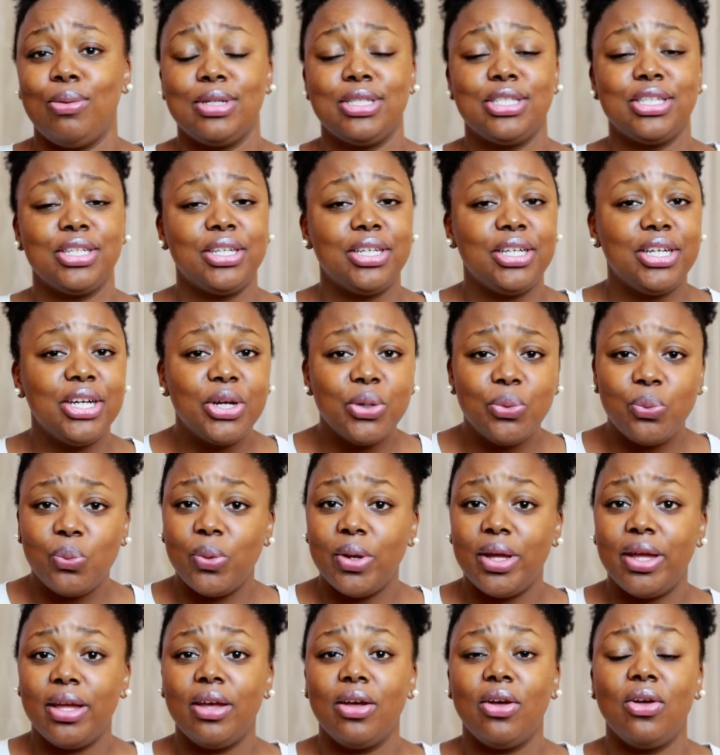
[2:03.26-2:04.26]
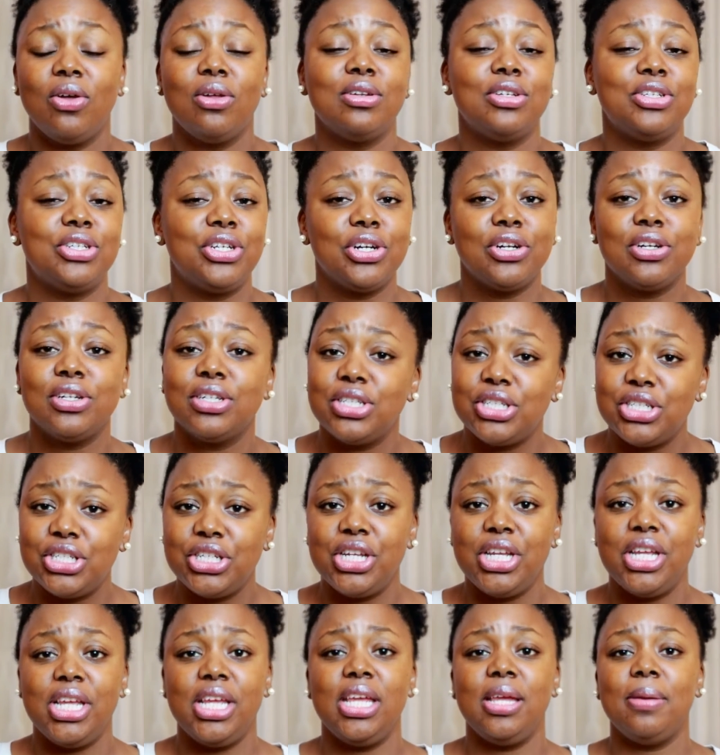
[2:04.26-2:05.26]
going to Goodwill, dirt
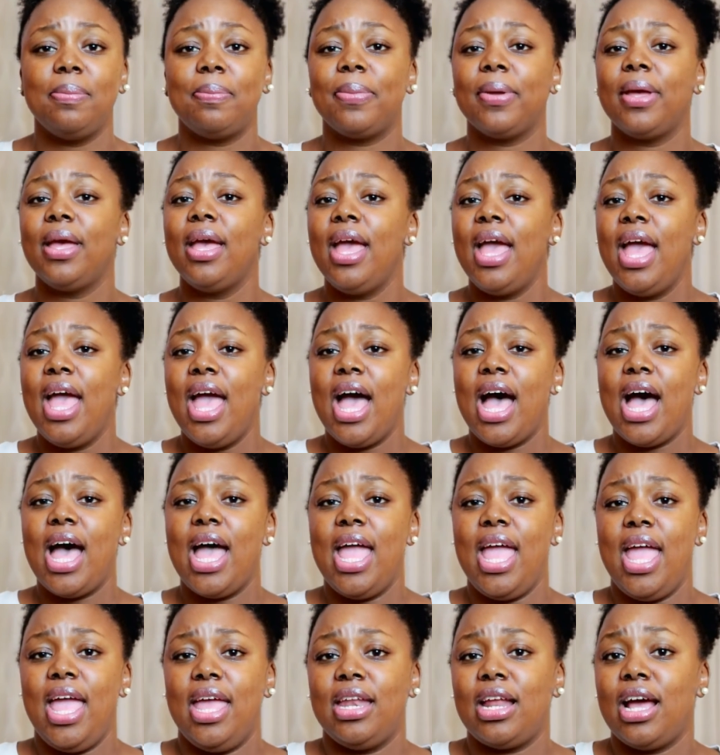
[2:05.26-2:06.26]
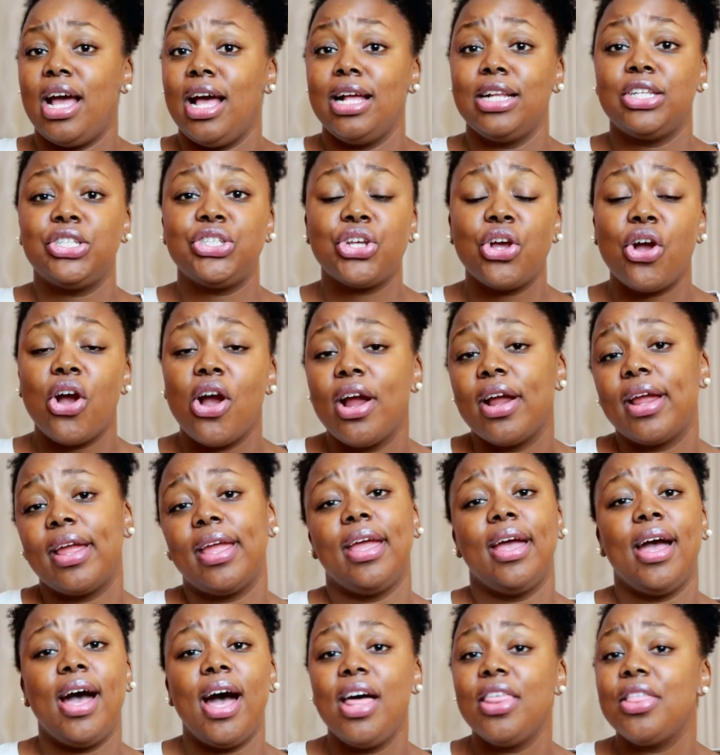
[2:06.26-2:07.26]
cheap, and uh,
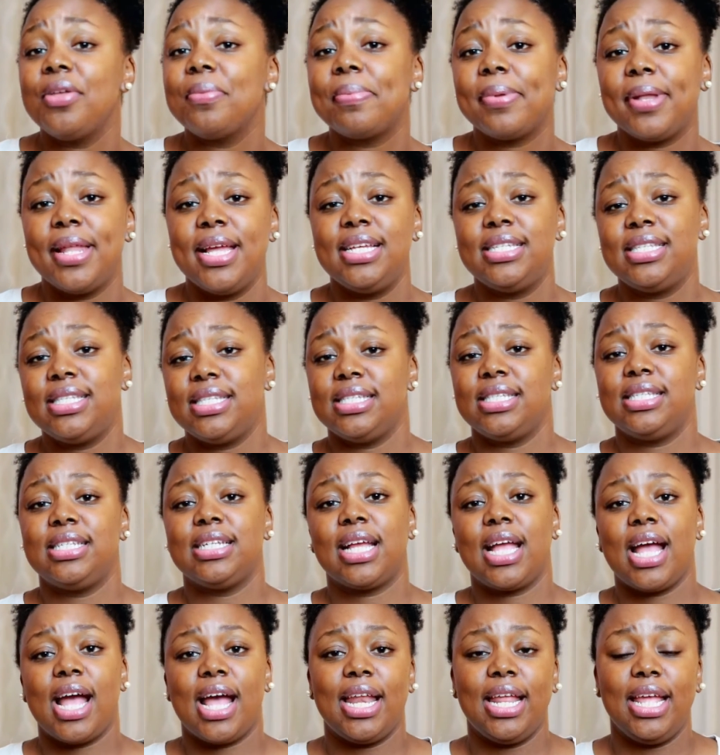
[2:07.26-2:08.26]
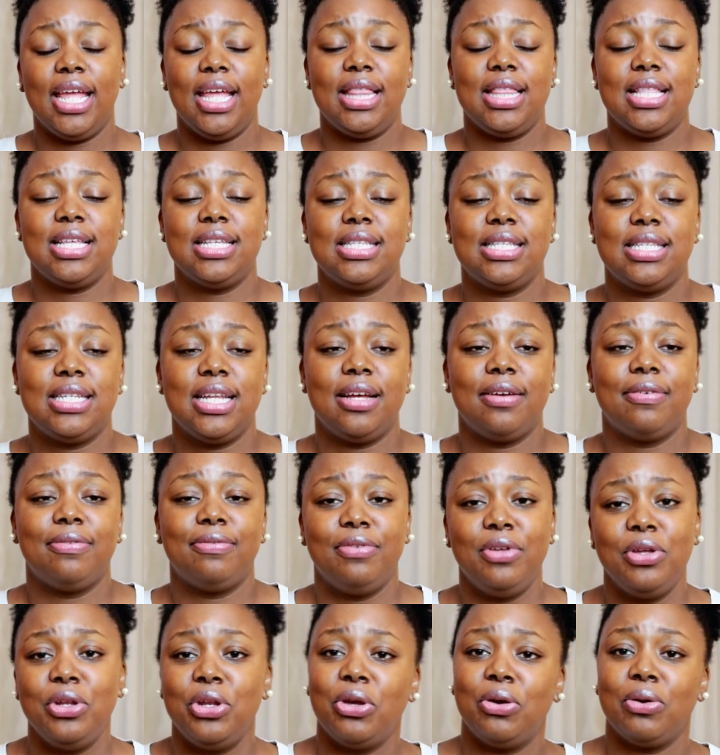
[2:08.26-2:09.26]
Target, other places to kind of get this stuff,
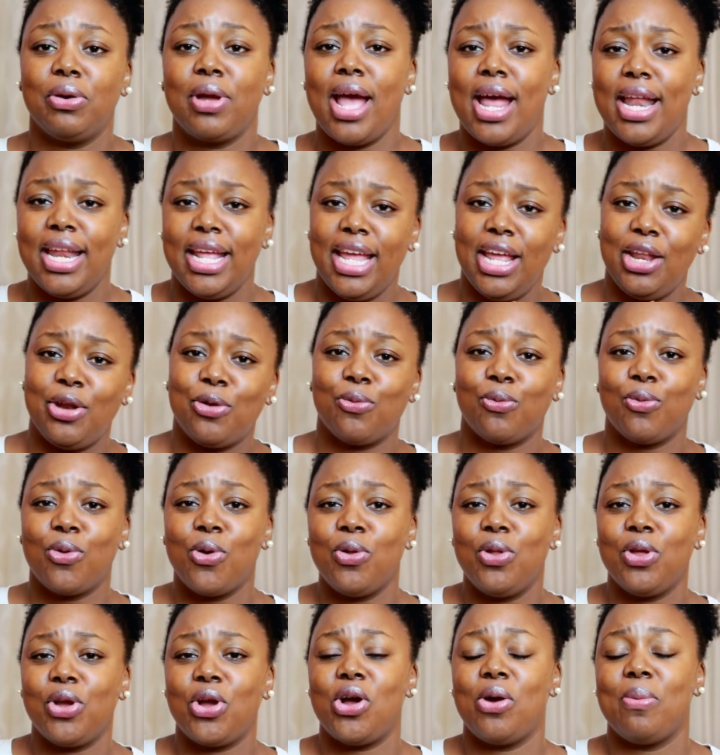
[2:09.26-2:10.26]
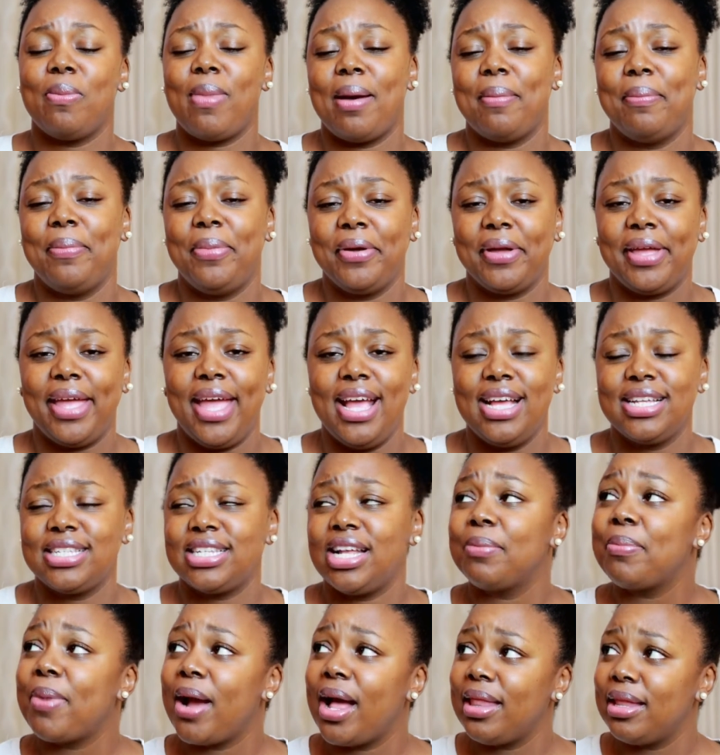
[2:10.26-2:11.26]
you know, kind of get it rolling on my
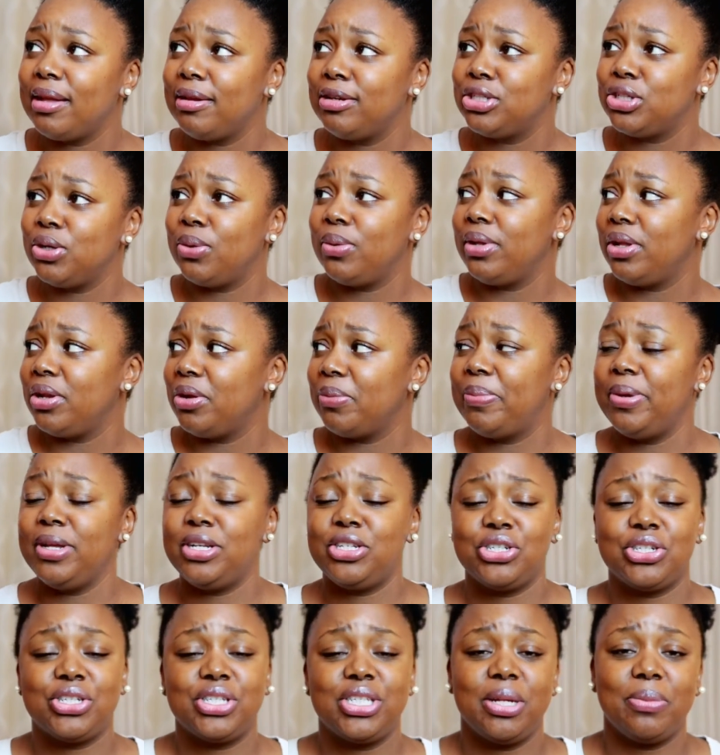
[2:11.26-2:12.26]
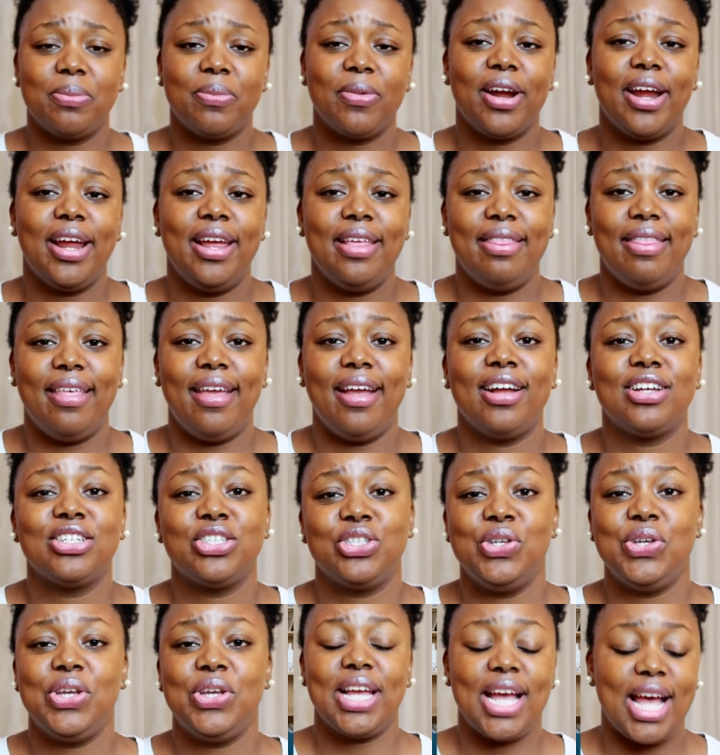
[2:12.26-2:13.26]
bookcase. I'll probably show a little picture somewhere in there
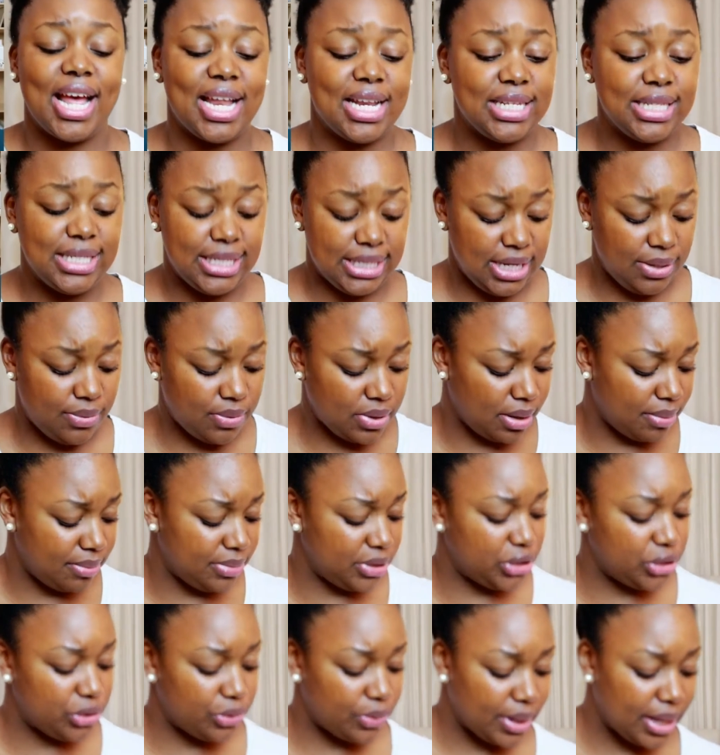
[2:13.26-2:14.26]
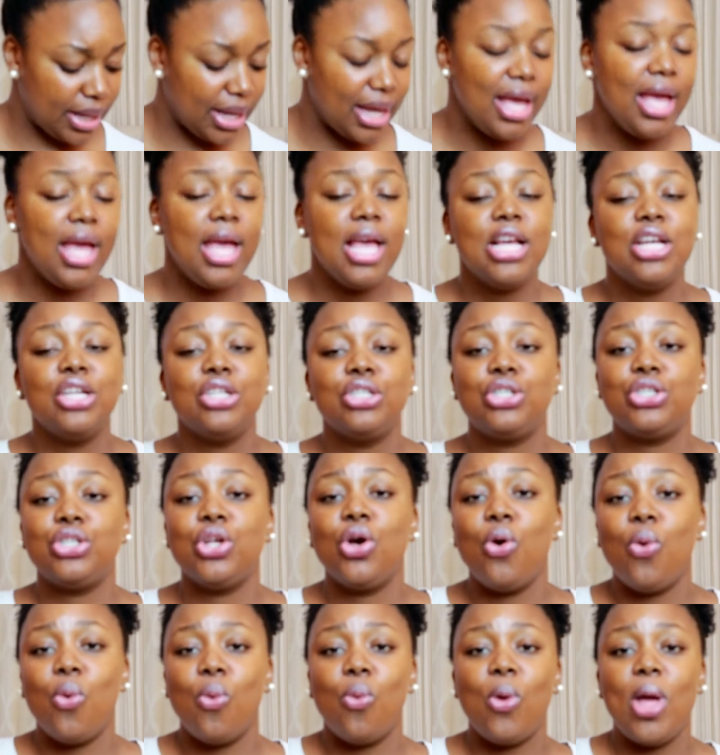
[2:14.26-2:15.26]
can kind of see what I'm doing.
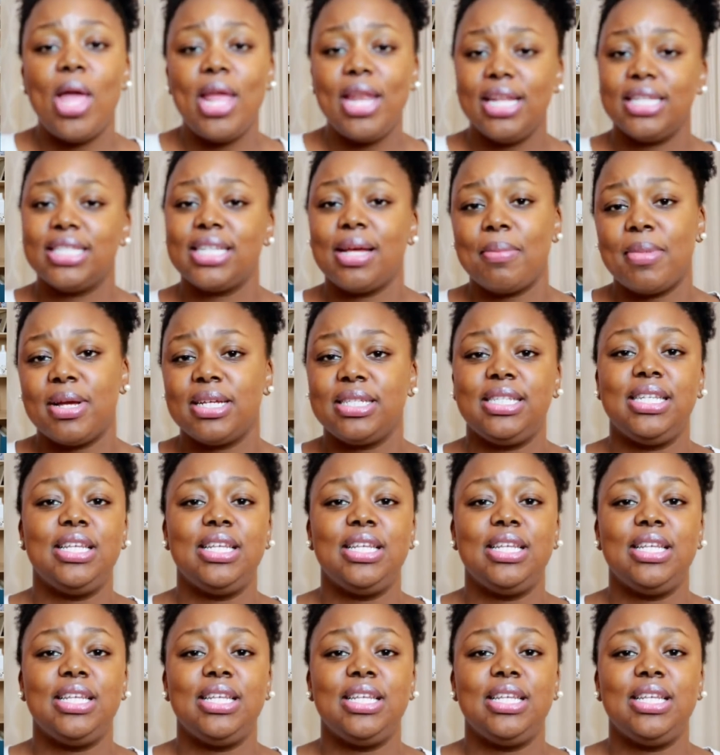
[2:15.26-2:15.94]
So anytime I